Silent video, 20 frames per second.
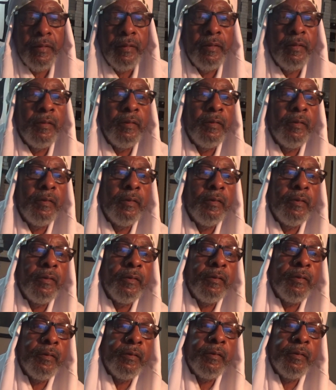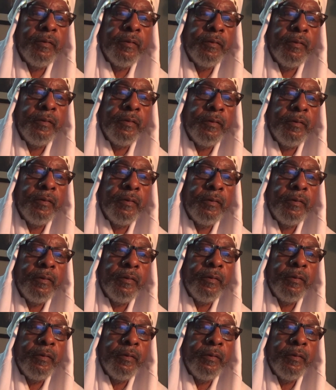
No one is speaking in this clip.